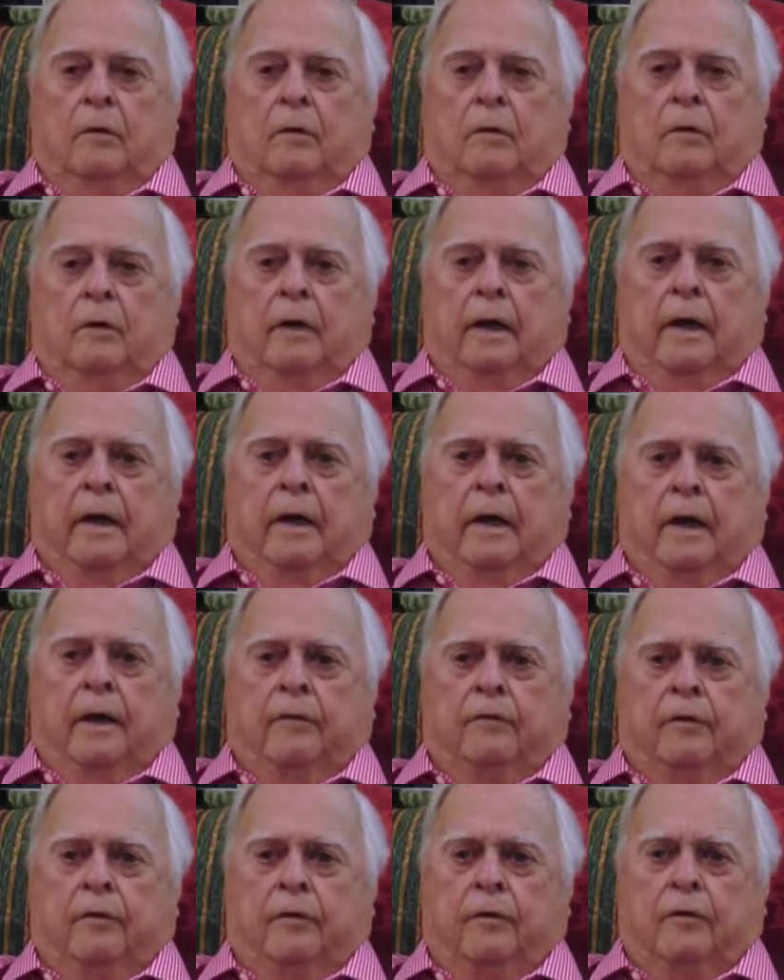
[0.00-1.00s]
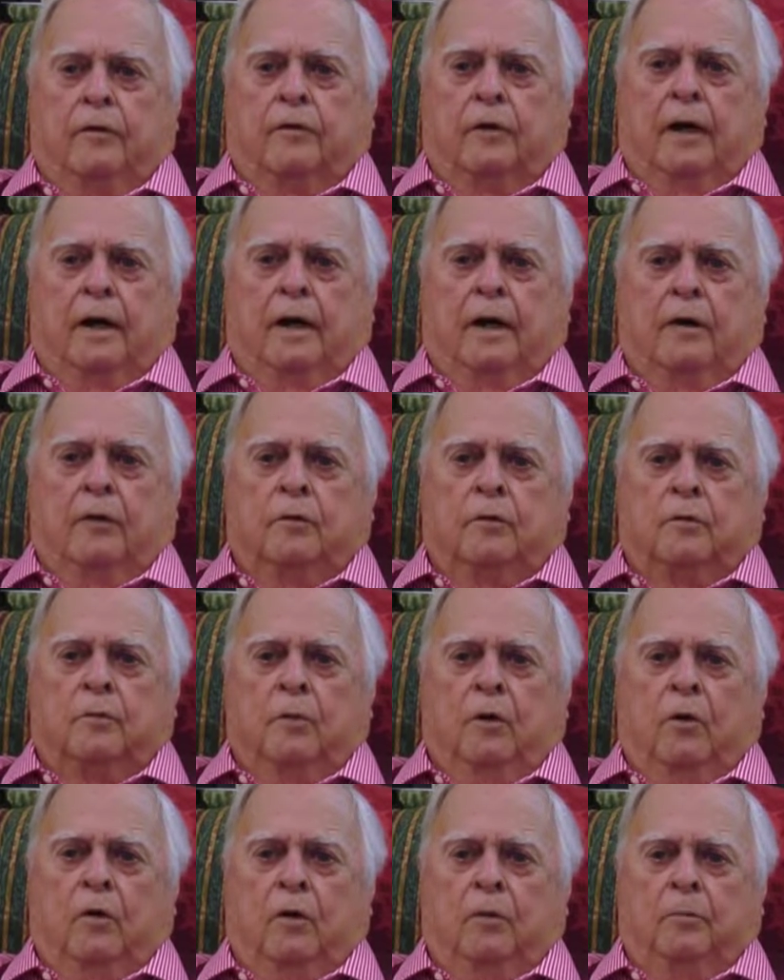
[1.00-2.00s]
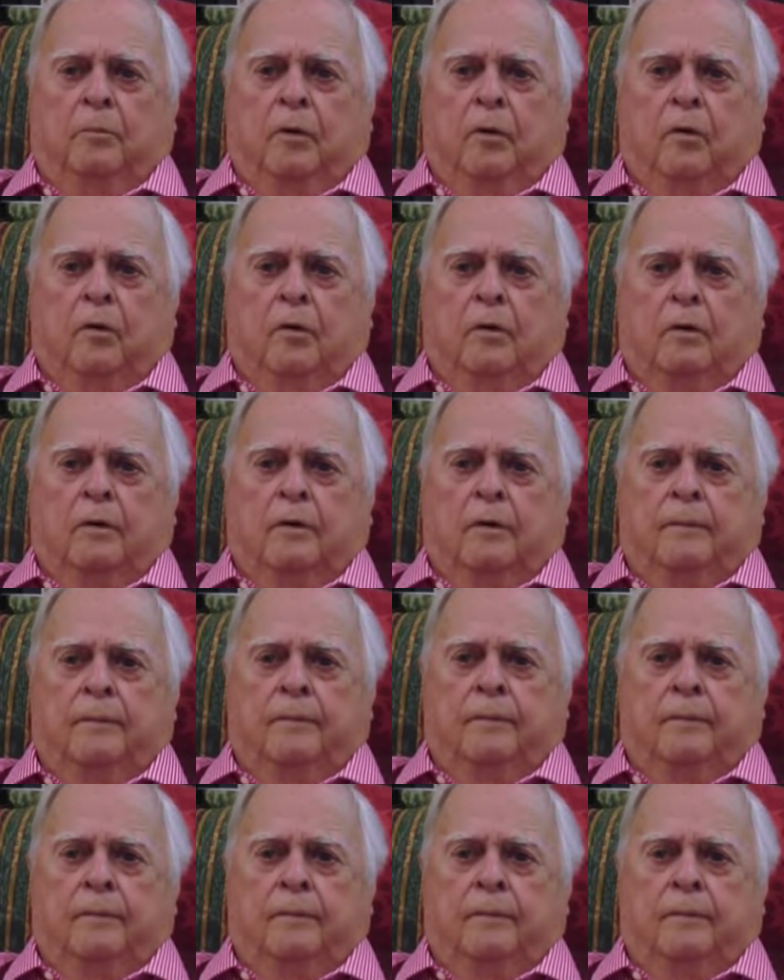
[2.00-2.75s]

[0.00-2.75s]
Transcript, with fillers: looking after the child was more important